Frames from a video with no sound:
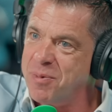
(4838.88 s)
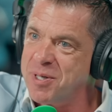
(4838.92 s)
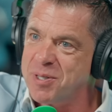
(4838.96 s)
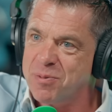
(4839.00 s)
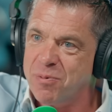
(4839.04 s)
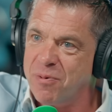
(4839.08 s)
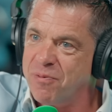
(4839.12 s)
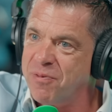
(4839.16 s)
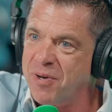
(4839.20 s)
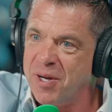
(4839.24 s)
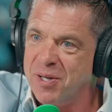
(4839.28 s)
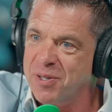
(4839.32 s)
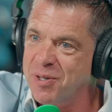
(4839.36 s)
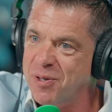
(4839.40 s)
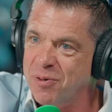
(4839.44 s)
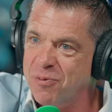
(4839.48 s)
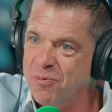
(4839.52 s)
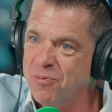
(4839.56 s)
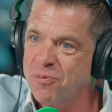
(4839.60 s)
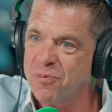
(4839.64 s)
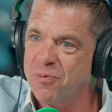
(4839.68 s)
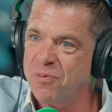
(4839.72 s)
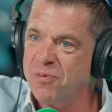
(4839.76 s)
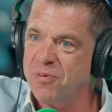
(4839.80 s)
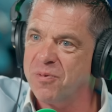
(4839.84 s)
as we've had
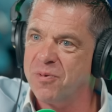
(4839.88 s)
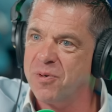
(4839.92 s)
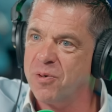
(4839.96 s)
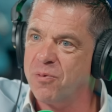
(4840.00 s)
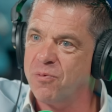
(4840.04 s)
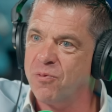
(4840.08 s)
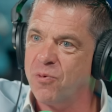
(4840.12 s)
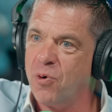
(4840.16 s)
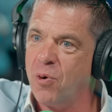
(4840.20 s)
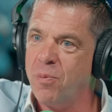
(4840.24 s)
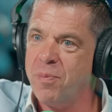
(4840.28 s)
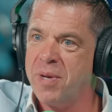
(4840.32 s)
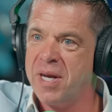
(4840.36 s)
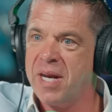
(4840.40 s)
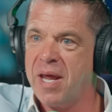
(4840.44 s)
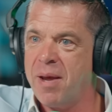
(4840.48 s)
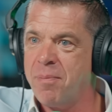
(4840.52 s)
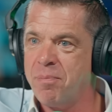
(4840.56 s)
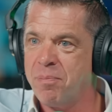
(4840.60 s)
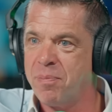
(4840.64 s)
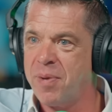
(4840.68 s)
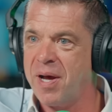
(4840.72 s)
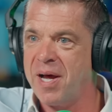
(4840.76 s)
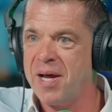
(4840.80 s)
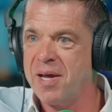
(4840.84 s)
the Roman
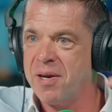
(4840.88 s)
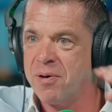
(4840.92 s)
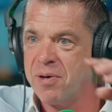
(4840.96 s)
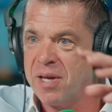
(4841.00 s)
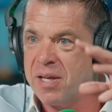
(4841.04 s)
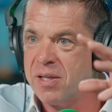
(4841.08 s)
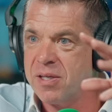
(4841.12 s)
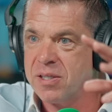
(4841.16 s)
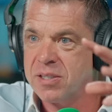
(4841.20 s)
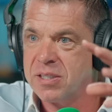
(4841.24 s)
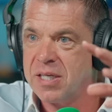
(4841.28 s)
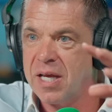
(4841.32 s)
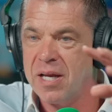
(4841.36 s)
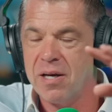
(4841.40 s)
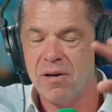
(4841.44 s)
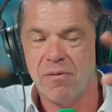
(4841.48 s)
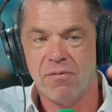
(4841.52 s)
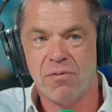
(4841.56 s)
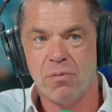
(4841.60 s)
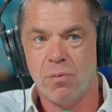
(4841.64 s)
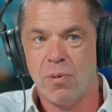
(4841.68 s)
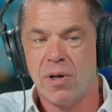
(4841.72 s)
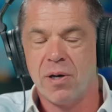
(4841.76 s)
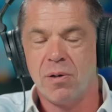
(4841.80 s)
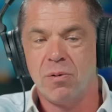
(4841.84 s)
Empire at the center of
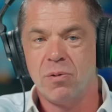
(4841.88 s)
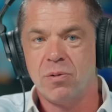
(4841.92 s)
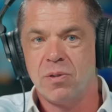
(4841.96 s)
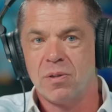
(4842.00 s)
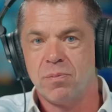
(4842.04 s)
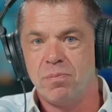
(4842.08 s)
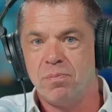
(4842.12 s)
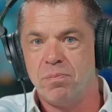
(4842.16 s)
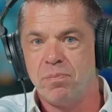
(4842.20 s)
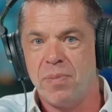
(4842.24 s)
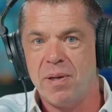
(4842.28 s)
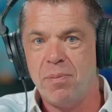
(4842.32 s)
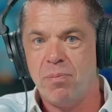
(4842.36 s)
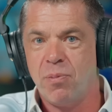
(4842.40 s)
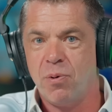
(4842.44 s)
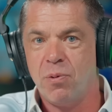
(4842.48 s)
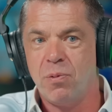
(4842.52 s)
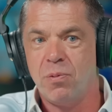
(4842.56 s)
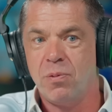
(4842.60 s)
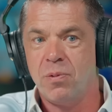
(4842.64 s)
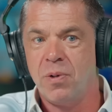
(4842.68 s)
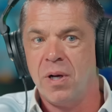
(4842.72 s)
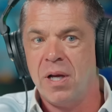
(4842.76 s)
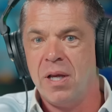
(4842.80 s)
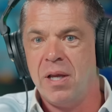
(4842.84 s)
the world.
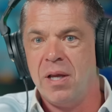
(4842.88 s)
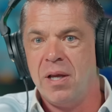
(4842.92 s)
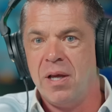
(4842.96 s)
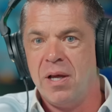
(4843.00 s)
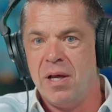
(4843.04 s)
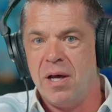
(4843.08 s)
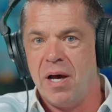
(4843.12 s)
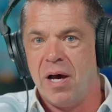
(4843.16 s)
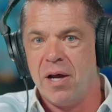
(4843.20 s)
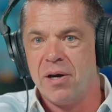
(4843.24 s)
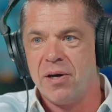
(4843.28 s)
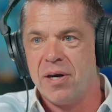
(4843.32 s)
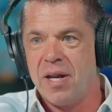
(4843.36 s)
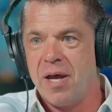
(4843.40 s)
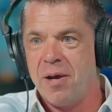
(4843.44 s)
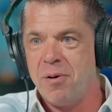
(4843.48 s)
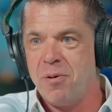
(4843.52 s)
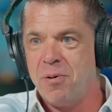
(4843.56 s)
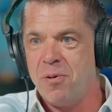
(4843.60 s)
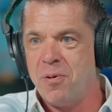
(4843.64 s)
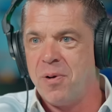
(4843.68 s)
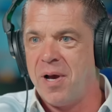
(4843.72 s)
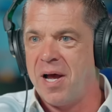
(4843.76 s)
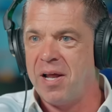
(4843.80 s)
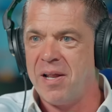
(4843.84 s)
People are
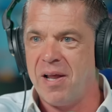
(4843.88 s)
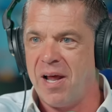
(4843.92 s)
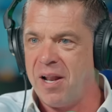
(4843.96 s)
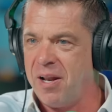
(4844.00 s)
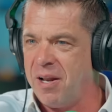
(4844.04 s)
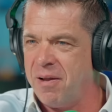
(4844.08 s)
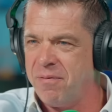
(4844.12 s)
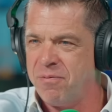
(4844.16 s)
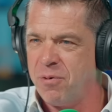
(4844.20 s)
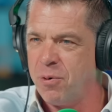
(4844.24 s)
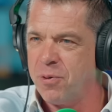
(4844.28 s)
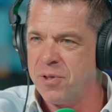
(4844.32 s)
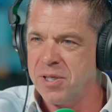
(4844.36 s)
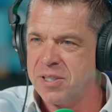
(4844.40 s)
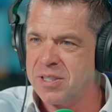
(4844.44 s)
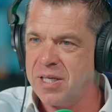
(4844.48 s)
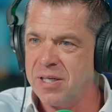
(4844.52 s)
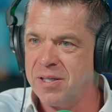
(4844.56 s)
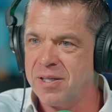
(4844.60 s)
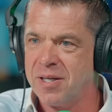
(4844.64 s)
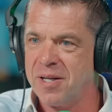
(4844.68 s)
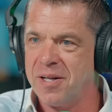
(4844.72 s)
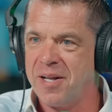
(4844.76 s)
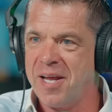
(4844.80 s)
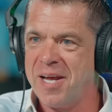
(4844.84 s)
now, I love all this
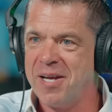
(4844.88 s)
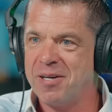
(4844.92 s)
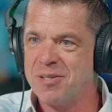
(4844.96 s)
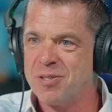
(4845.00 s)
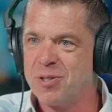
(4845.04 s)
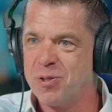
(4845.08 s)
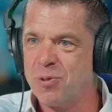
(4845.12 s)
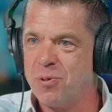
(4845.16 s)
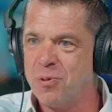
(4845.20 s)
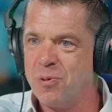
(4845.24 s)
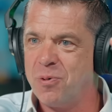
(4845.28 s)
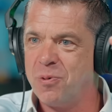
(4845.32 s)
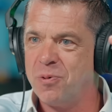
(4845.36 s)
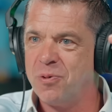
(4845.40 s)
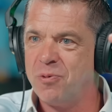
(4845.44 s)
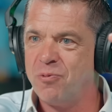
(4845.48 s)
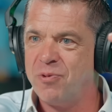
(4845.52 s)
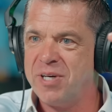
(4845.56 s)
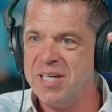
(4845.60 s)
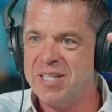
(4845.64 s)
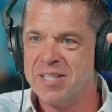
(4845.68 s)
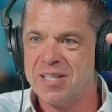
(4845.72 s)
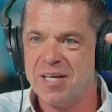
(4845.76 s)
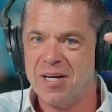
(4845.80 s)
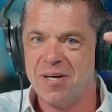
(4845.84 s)
intellectual
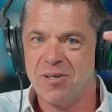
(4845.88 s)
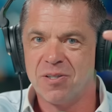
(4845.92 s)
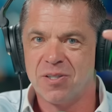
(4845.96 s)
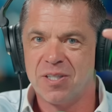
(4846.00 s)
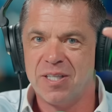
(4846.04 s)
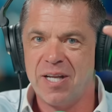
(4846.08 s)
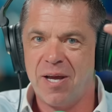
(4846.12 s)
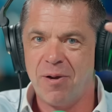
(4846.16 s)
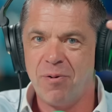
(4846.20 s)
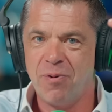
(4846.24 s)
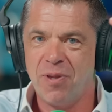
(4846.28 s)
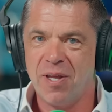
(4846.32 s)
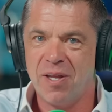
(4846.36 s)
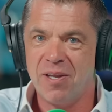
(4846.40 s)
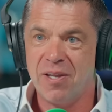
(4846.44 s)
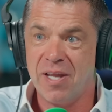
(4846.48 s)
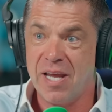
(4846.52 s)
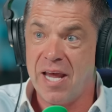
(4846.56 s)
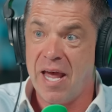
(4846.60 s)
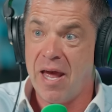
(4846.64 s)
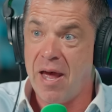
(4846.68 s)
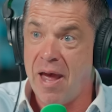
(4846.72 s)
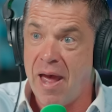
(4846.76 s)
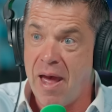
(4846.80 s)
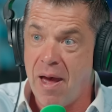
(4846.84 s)
research now that
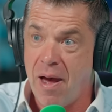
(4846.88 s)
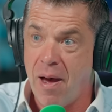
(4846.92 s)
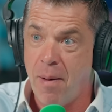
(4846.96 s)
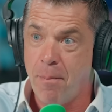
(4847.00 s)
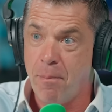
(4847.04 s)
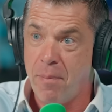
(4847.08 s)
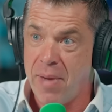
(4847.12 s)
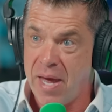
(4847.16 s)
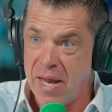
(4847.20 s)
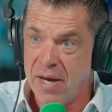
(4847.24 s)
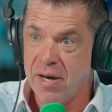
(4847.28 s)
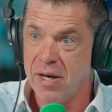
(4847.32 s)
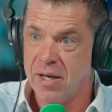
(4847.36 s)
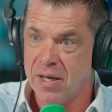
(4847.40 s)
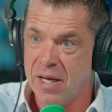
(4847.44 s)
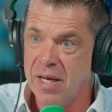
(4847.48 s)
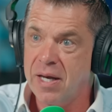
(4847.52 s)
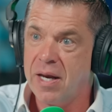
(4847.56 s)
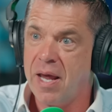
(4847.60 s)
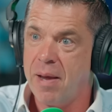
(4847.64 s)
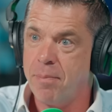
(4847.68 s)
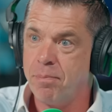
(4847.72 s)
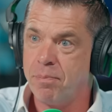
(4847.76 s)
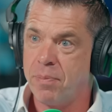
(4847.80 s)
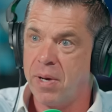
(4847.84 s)
the American
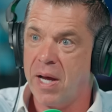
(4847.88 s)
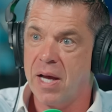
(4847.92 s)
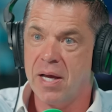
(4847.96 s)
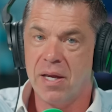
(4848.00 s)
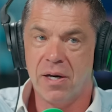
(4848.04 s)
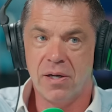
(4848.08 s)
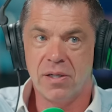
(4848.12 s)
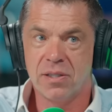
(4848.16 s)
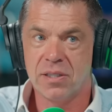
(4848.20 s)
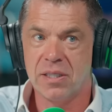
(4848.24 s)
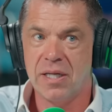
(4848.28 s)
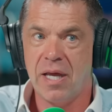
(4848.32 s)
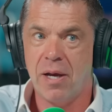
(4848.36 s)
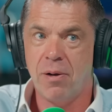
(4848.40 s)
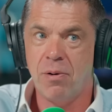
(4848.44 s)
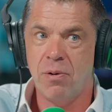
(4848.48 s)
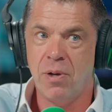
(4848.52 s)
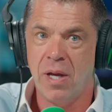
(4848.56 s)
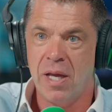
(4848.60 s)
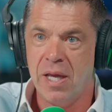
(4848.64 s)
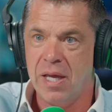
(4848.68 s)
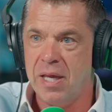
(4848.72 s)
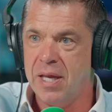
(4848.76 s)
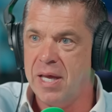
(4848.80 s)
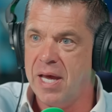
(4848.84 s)
Empire is now
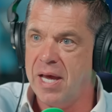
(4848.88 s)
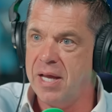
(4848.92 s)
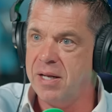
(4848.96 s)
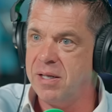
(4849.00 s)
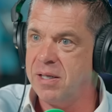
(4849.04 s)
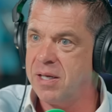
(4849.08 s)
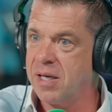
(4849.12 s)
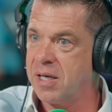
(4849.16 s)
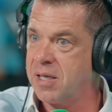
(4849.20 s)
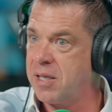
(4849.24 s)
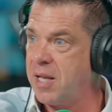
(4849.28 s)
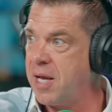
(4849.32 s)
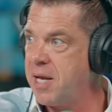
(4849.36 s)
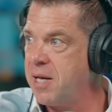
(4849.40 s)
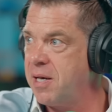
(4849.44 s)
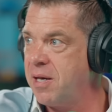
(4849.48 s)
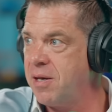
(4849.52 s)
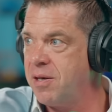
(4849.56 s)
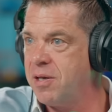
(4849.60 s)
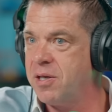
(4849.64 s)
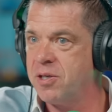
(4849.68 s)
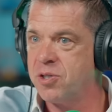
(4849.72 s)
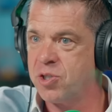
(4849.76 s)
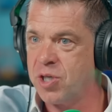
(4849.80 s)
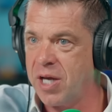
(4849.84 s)
in decline
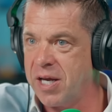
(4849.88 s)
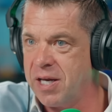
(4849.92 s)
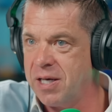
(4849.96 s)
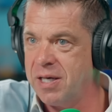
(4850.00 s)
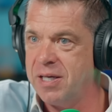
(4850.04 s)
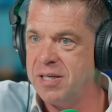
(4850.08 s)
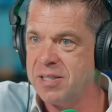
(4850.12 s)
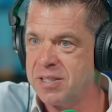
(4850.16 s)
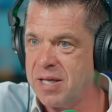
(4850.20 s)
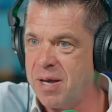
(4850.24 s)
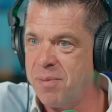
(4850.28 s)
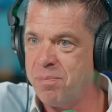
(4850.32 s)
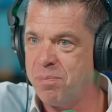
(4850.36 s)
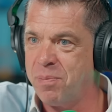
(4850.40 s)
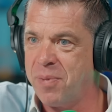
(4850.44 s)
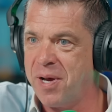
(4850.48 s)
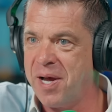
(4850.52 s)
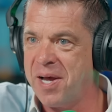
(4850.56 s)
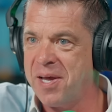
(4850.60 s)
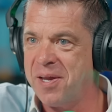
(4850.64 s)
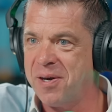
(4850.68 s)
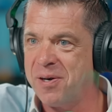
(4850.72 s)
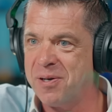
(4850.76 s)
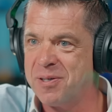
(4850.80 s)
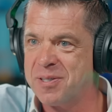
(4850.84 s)
and the Chinese
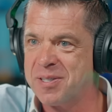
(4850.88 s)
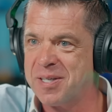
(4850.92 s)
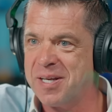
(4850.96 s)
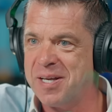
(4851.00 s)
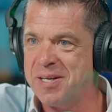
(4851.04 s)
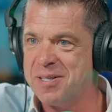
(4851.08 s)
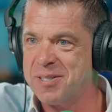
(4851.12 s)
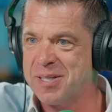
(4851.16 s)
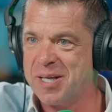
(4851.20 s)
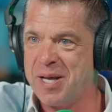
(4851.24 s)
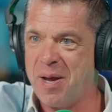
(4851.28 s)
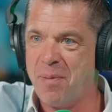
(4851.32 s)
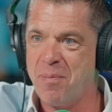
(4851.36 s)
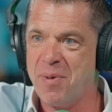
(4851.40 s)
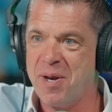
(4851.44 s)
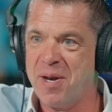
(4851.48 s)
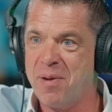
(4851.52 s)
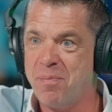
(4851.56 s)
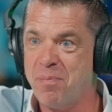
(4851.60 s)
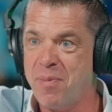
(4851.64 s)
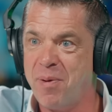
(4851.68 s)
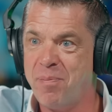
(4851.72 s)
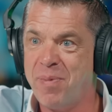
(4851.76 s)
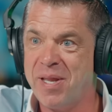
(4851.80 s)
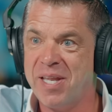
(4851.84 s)
Empire is coming.
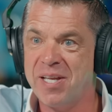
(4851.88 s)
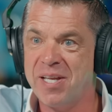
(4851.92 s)
And maybe